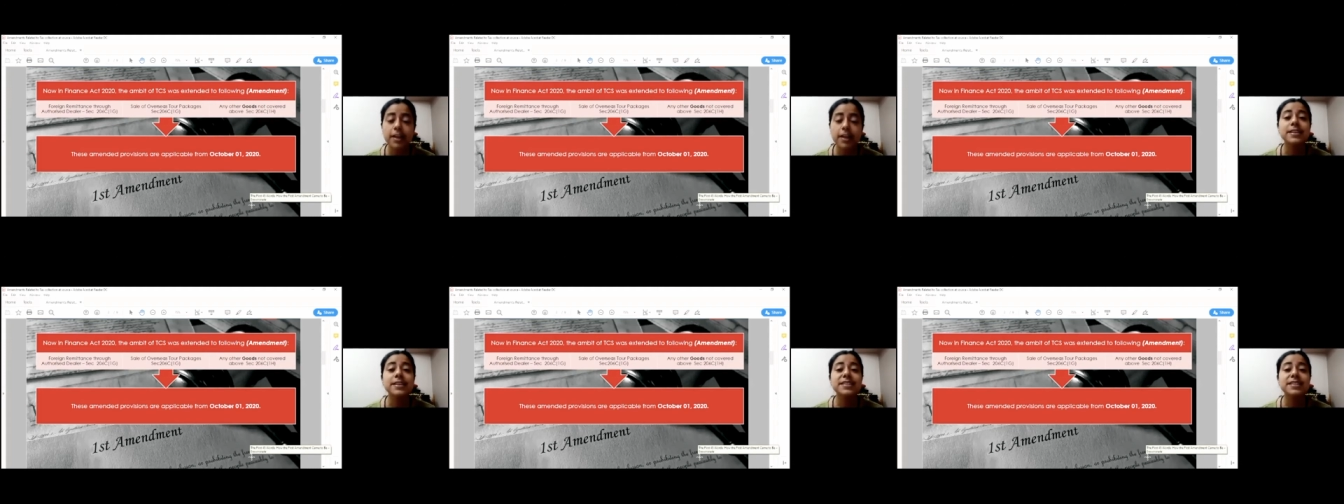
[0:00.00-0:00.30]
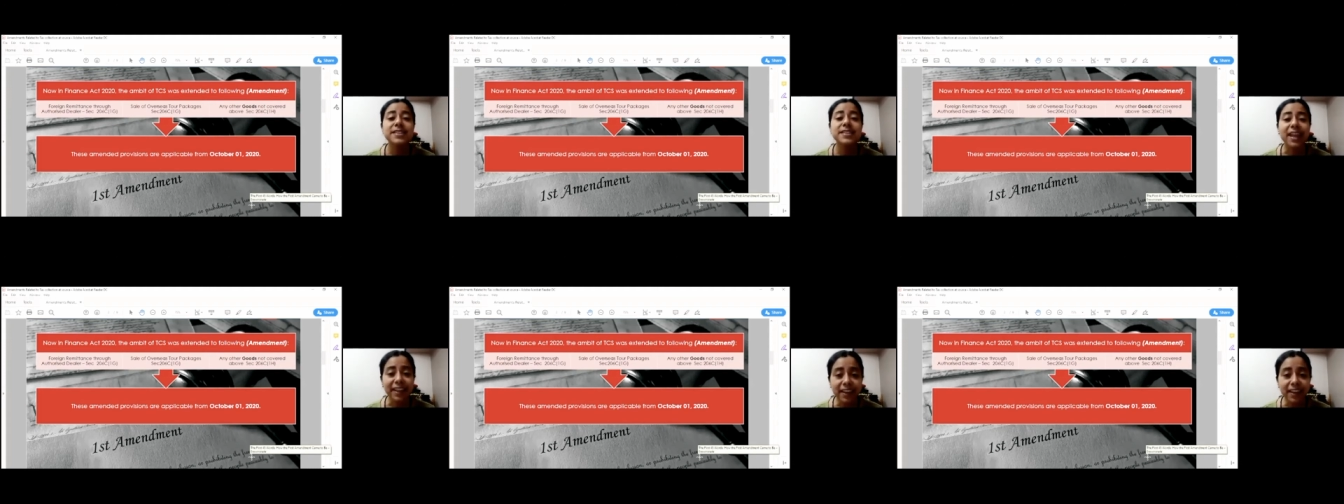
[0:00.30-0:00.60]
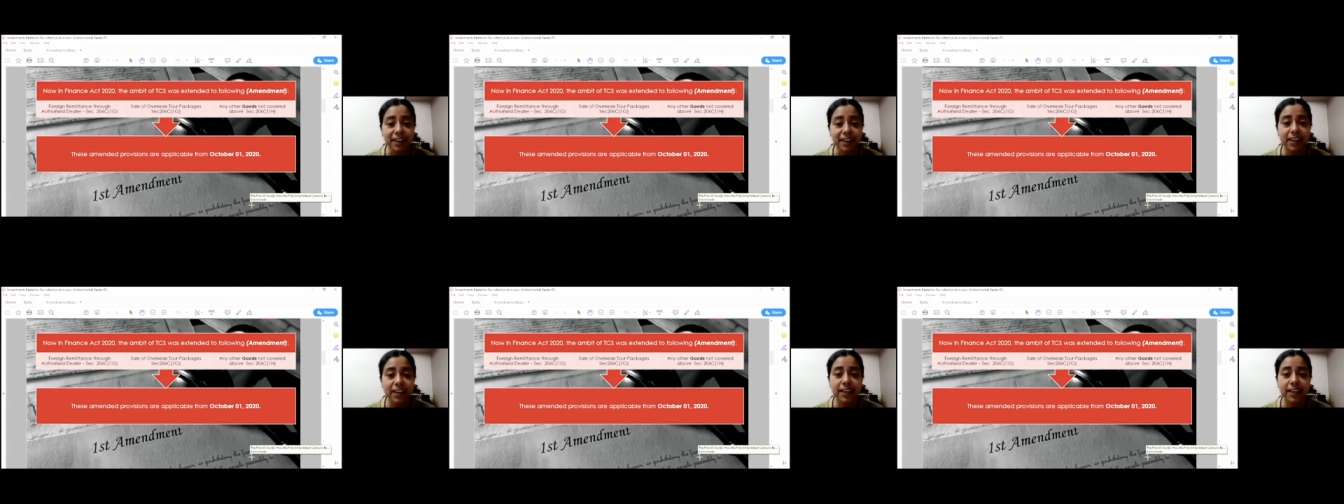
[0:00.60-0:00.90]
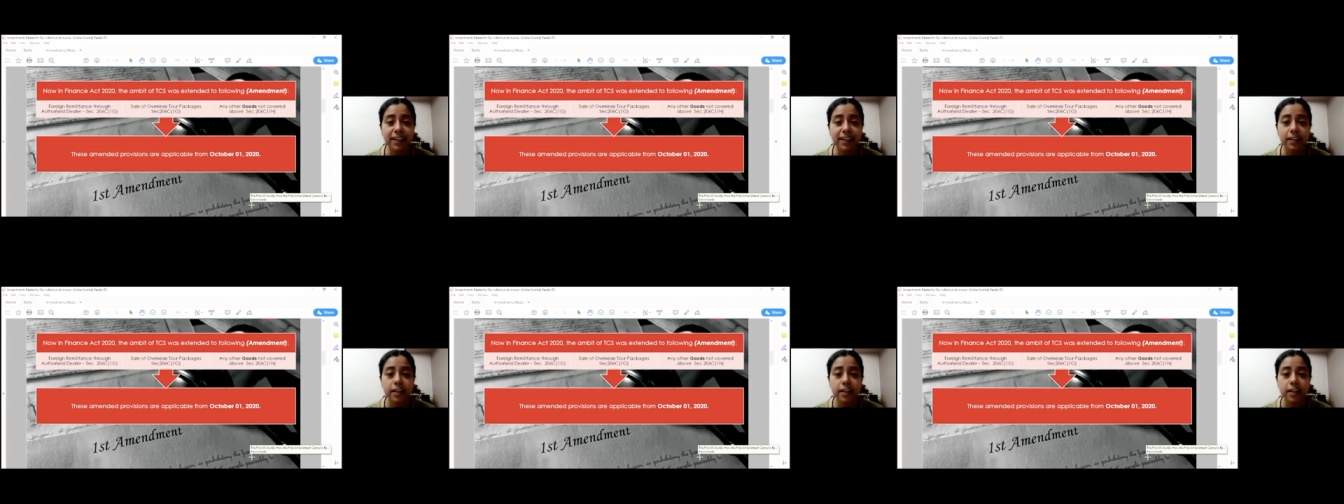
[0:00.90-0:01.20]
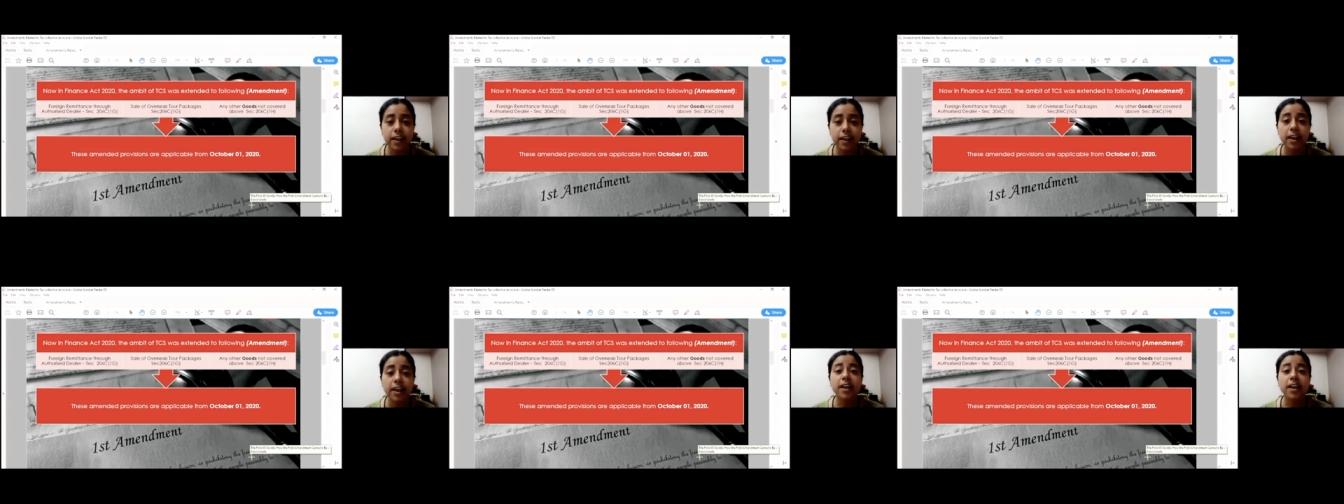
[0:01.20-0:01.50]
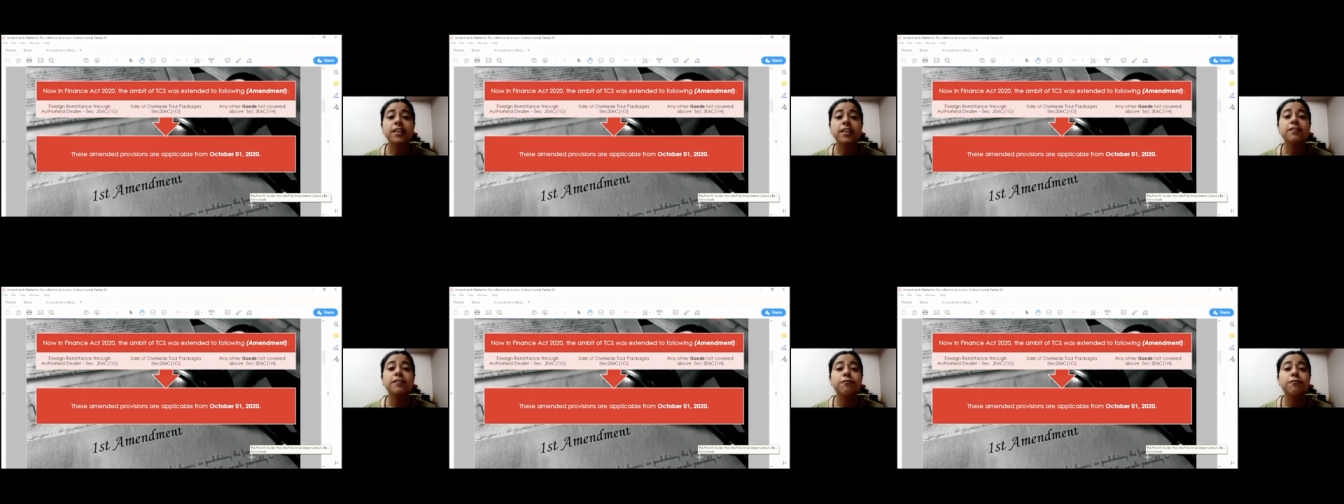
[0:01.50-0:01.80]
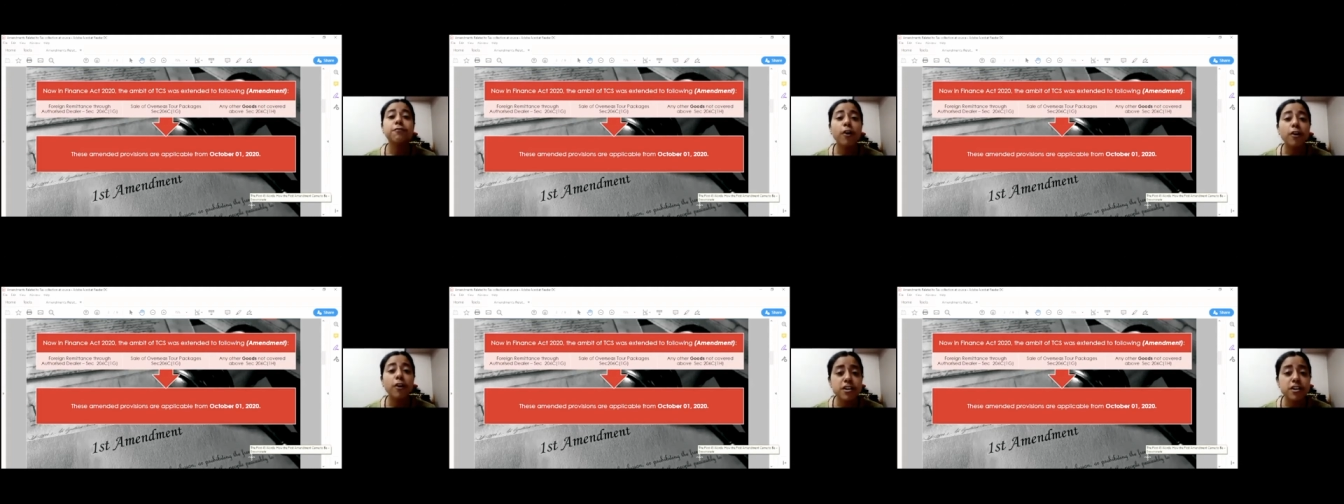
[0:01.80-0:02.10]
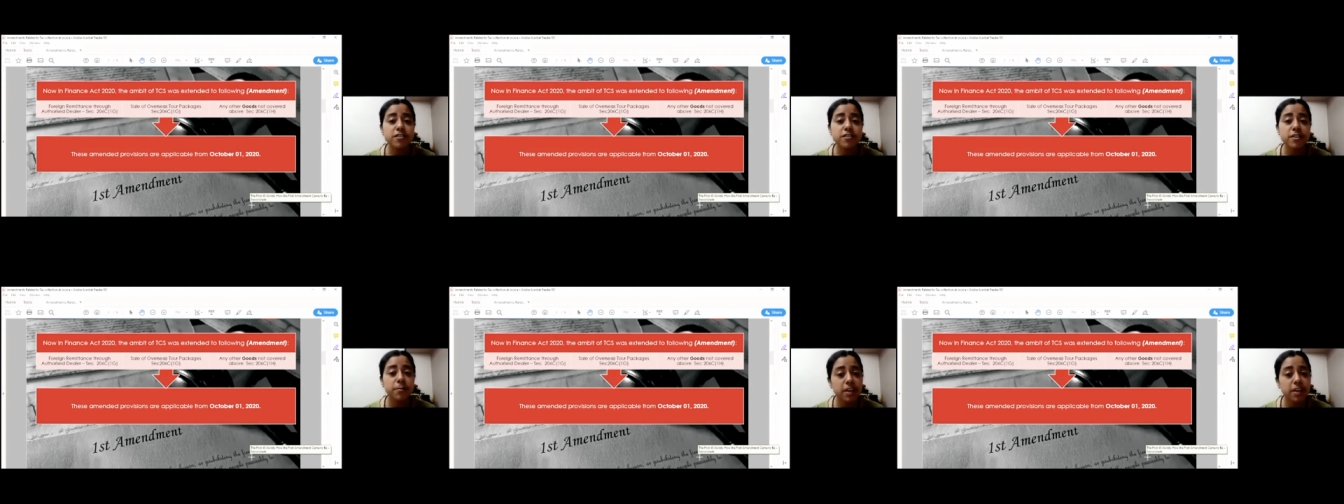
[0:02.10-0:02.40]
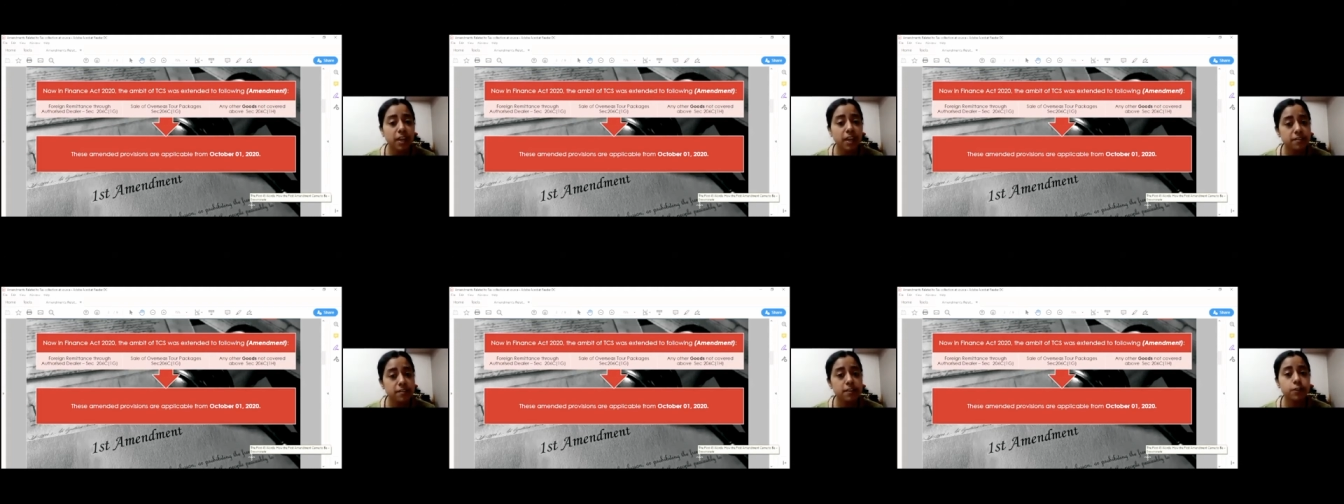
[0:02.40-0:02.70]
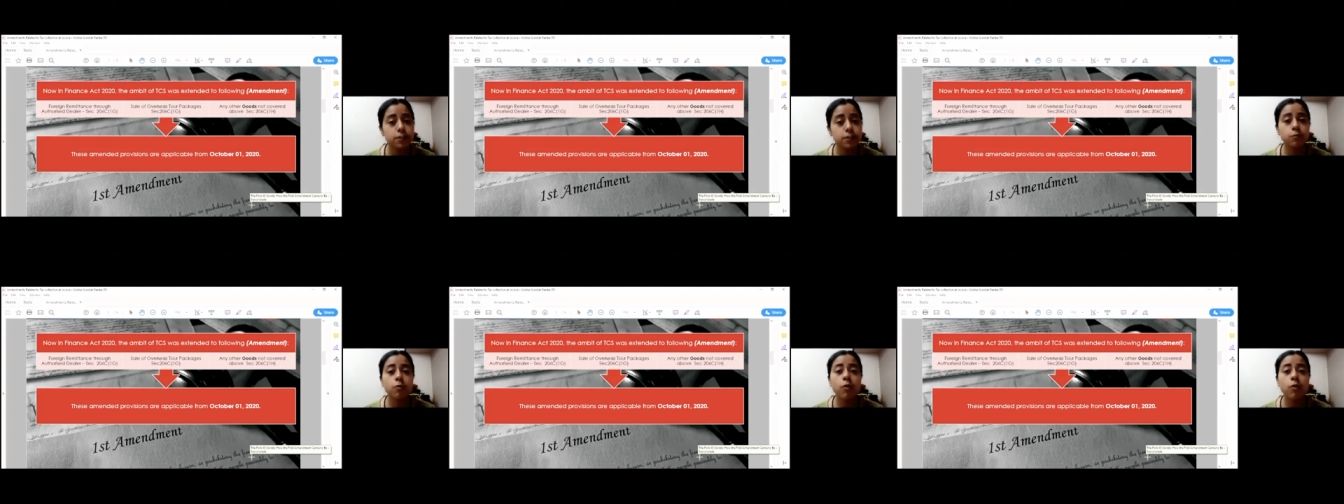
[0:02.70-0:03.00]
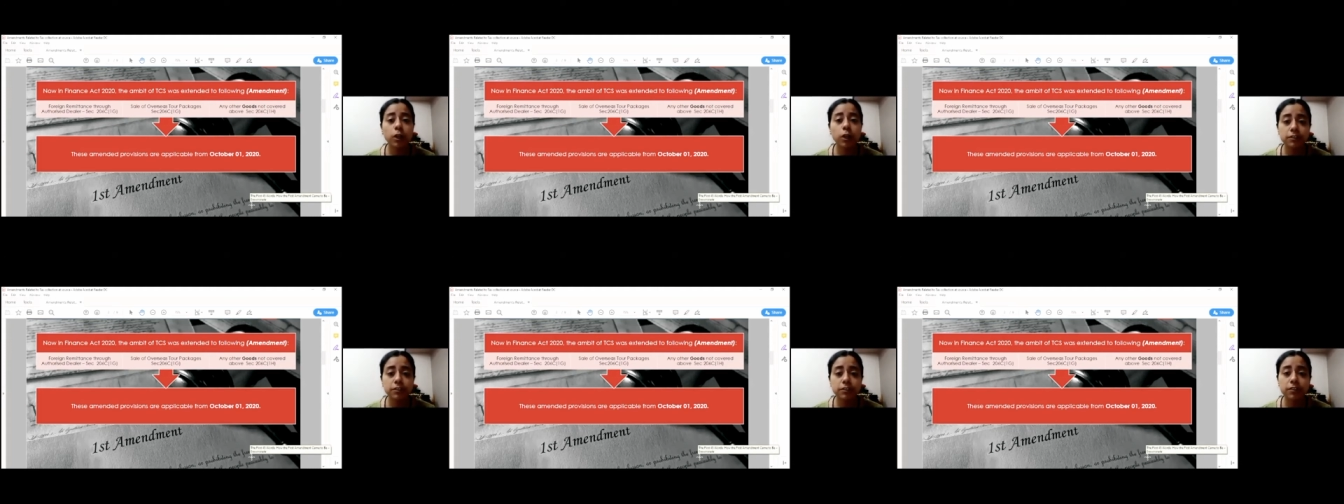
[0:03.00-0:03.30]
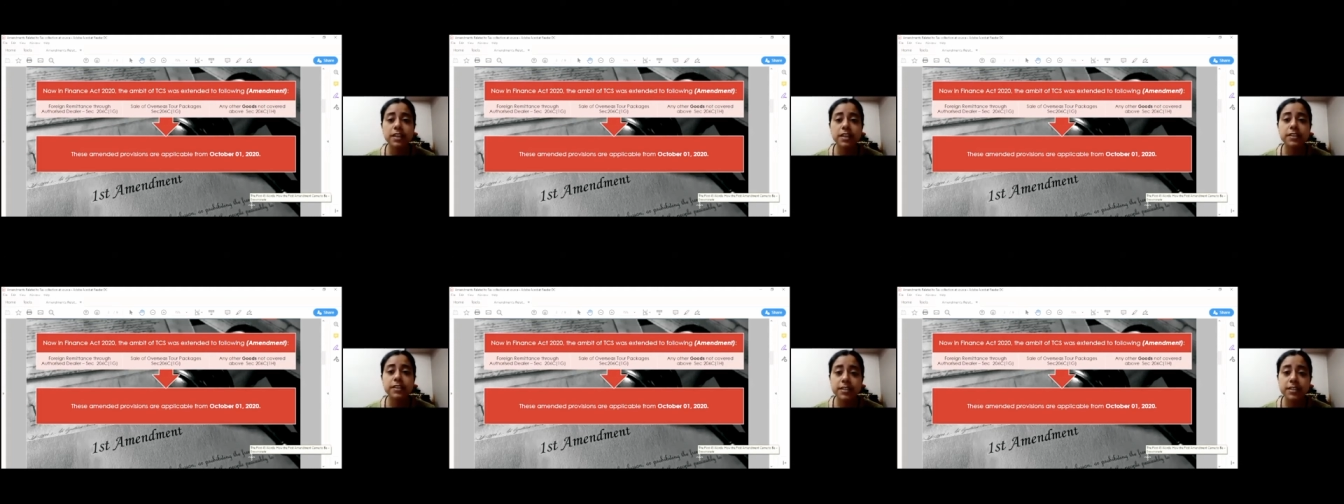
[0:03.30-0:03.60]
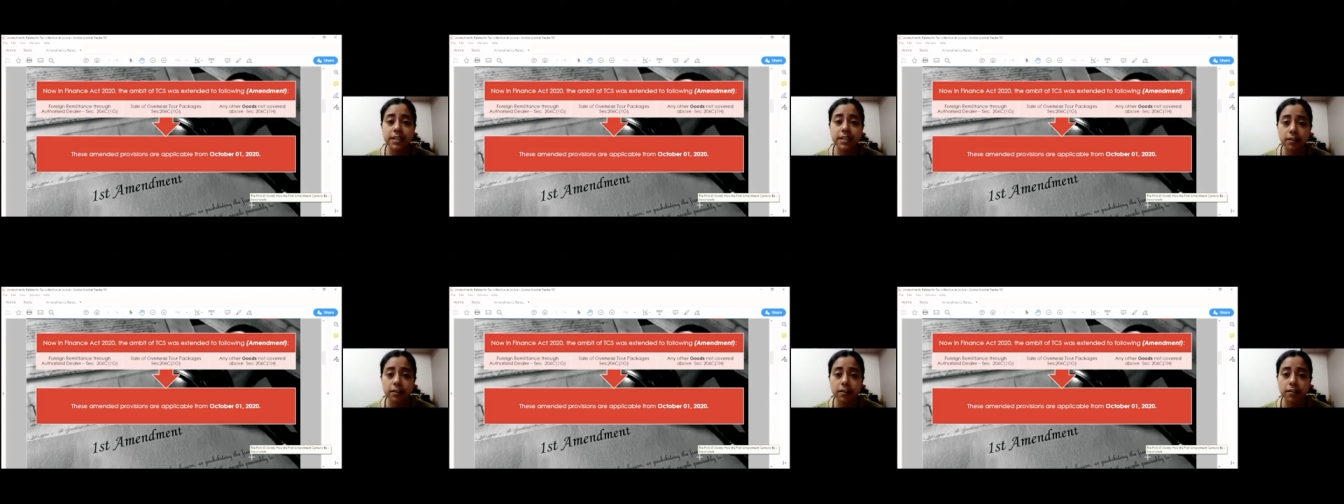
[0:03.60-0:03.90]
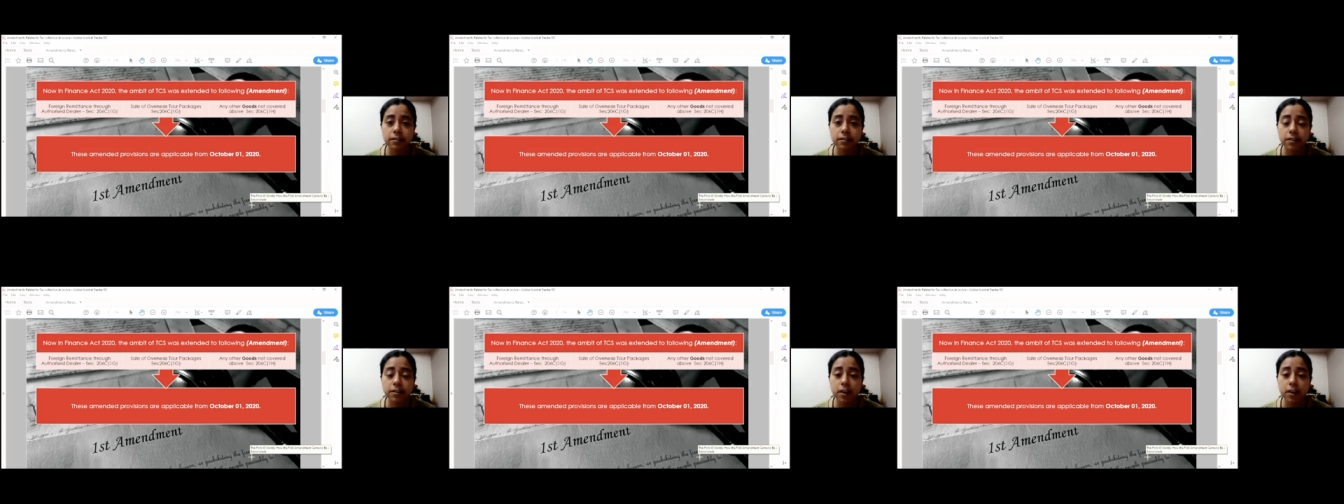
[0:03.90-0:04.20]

Secondly, the foreign remittances through authorized dealers